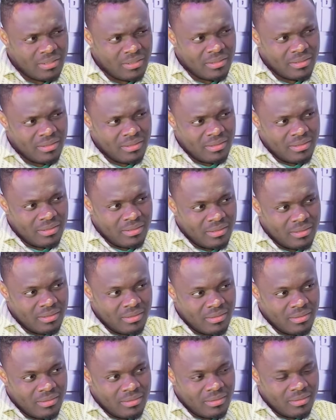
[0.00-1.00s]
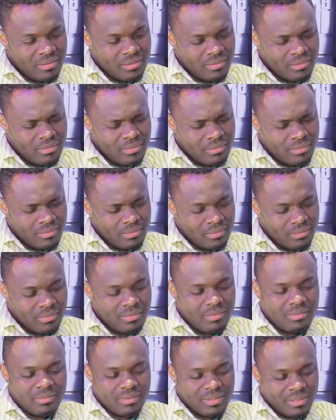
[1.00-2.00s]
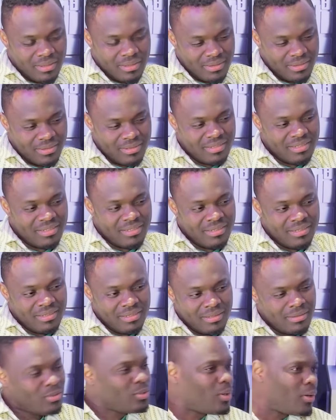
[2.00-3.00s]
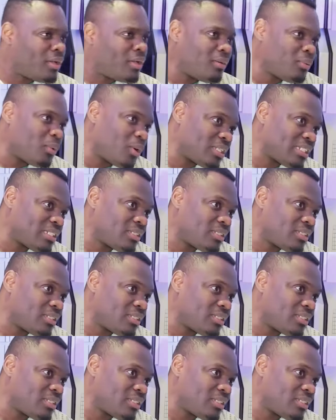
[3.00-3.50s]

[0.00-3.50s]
Was her fault. But I took the blame.